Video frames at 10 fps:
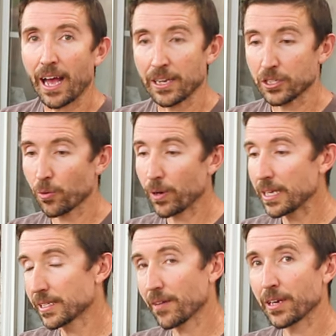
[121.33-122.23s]
At
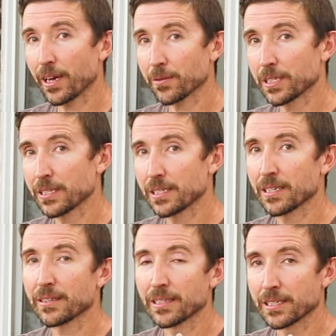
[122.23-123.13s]
27
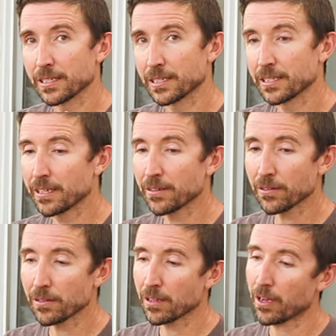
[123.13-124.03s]
ounces, this is
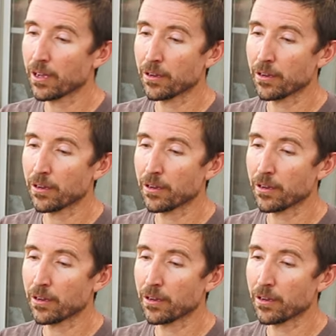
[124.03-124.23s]
still